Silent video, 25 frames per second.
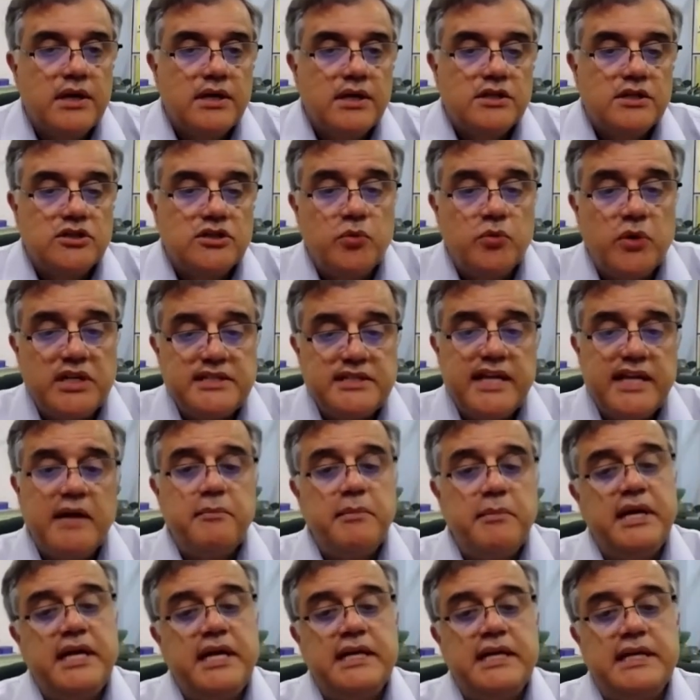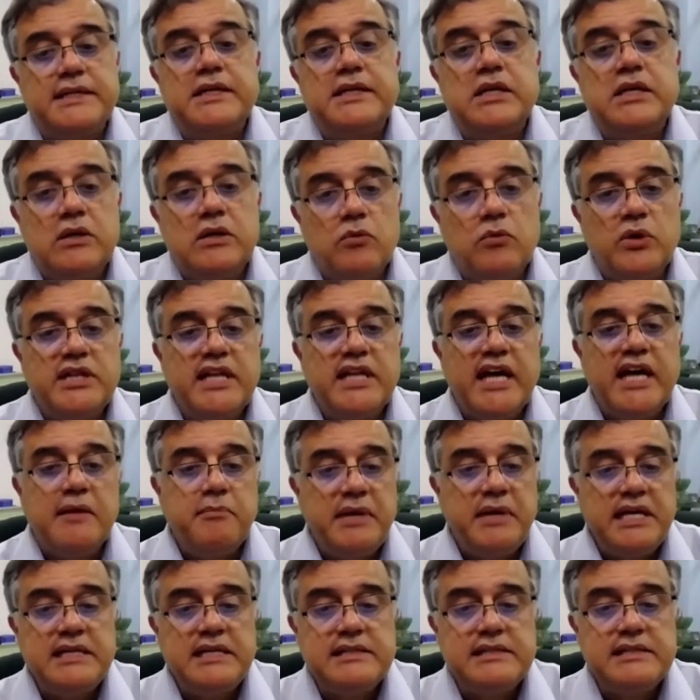So what does that mean? What that
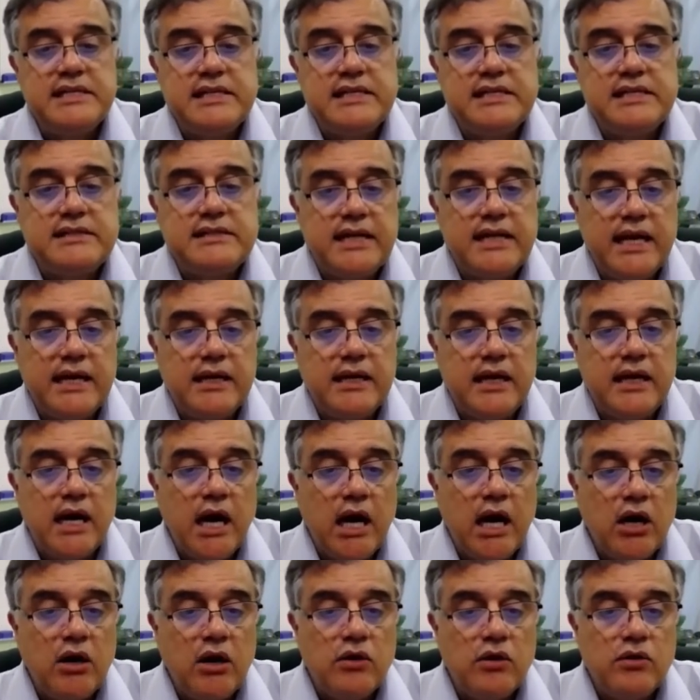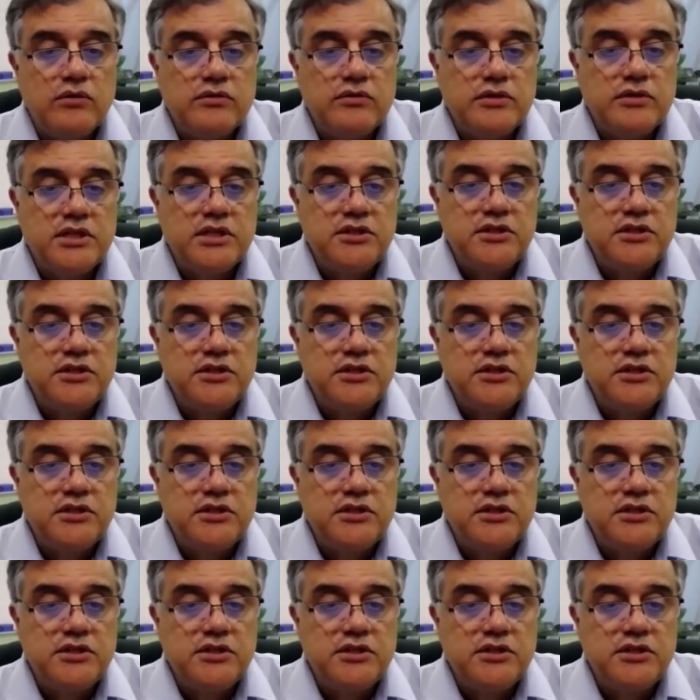means is that now the